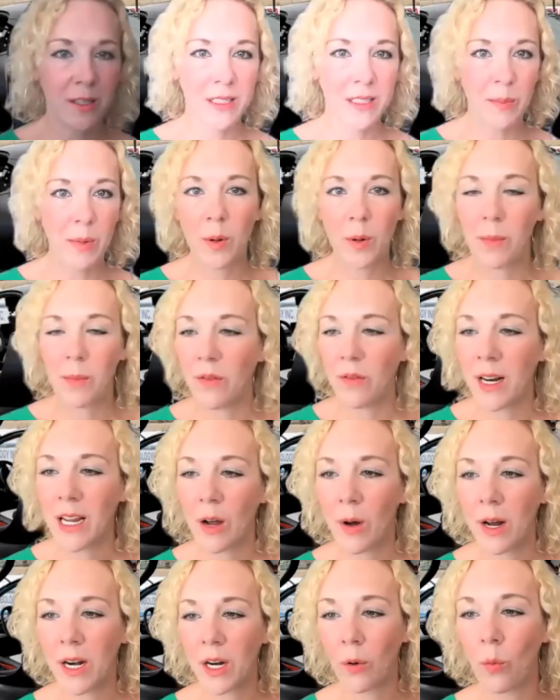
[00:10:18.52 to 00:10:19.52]
I'm going to put my video
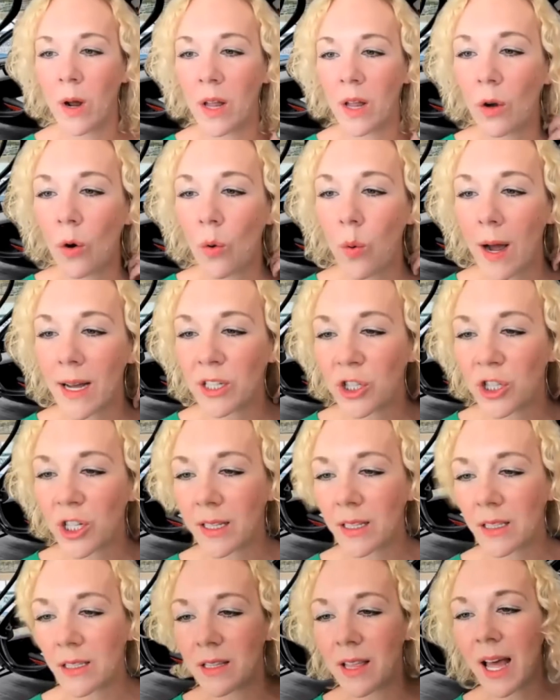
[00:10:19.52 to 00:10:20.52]
on here. One of the
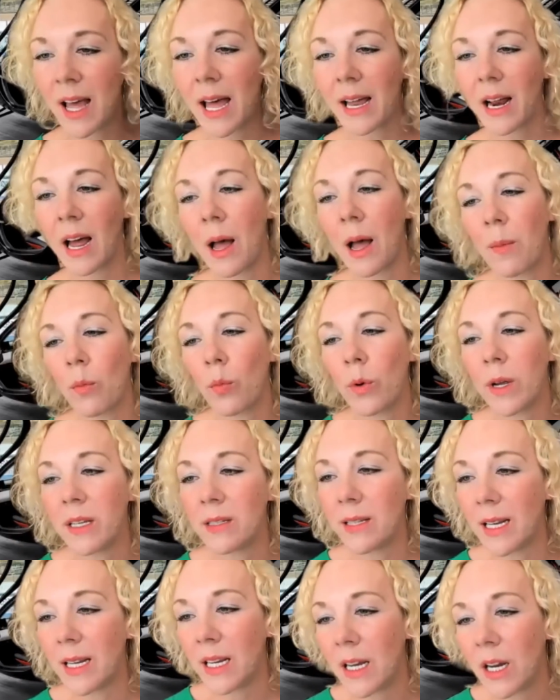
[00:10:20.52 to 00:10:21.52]
questions that we
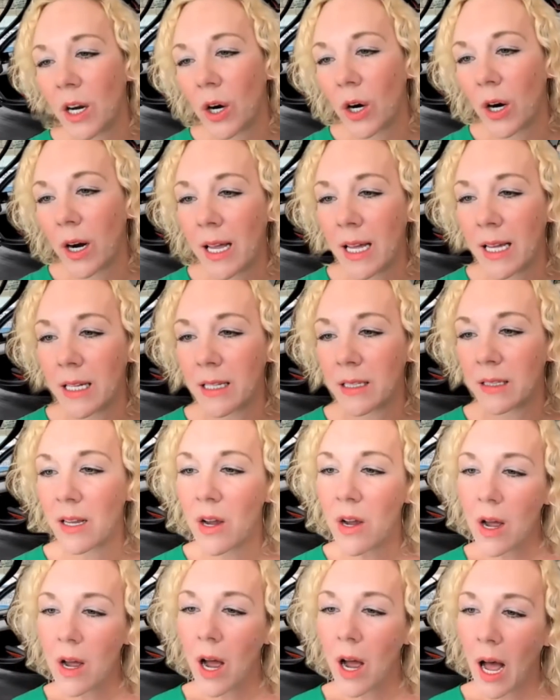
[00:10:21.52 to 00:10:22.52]
see here is
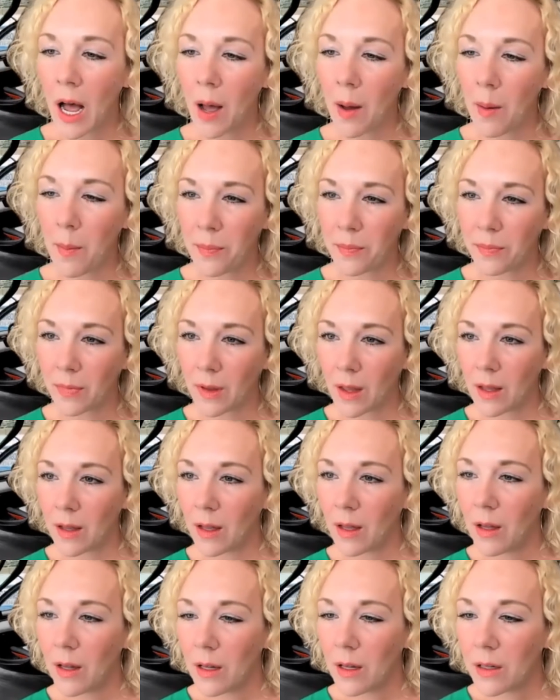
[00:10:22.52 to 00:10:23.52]

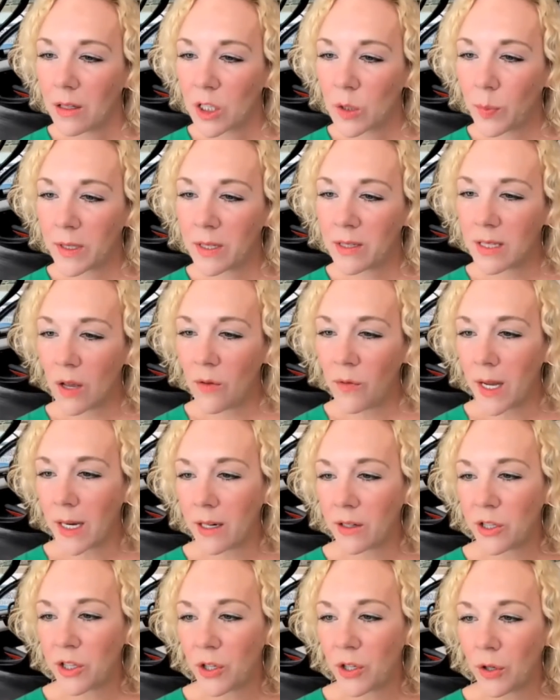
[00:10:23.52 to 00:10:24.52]

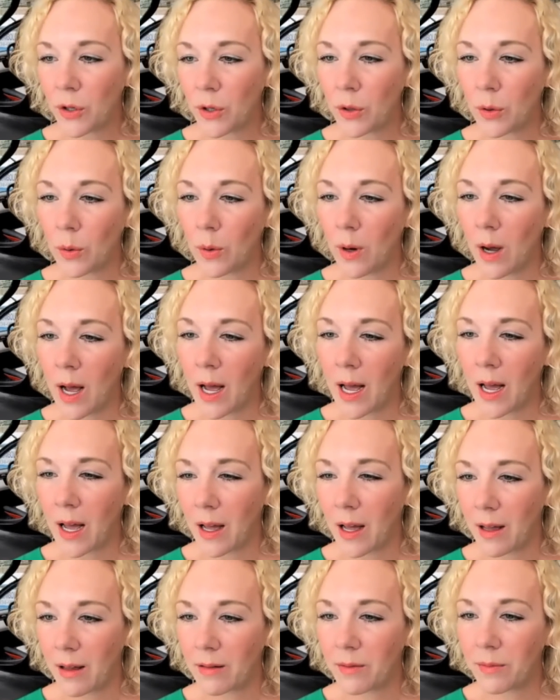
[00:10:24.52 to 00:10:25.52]
specific to
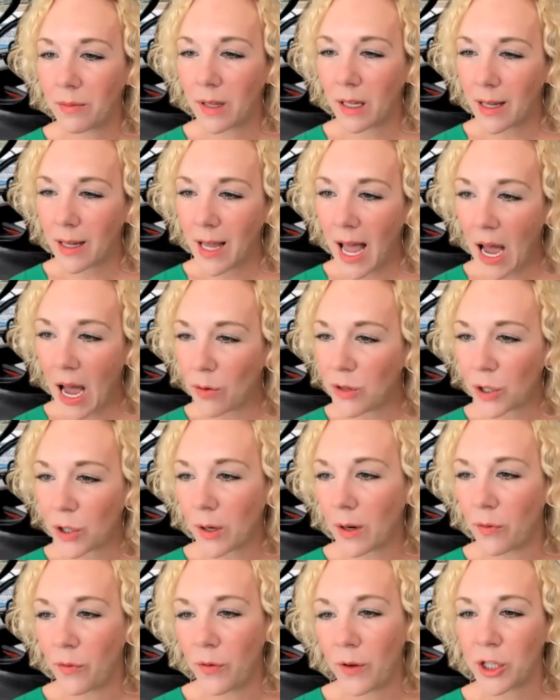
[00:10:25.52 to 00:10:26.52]

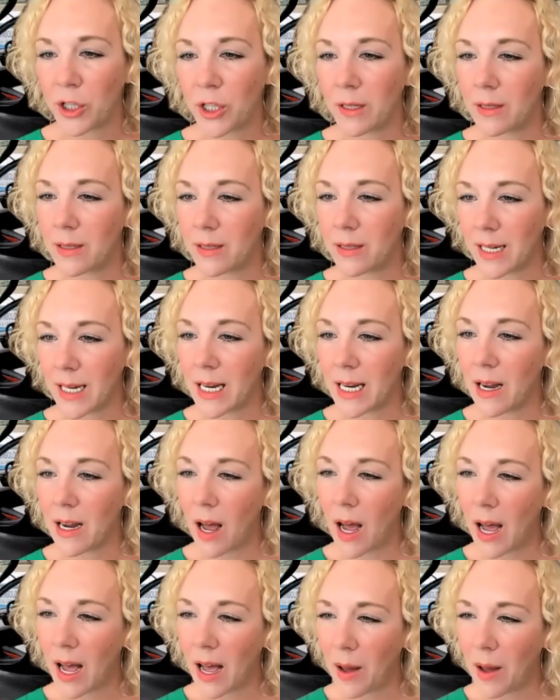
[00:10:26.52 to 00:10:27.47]
counter efficiency.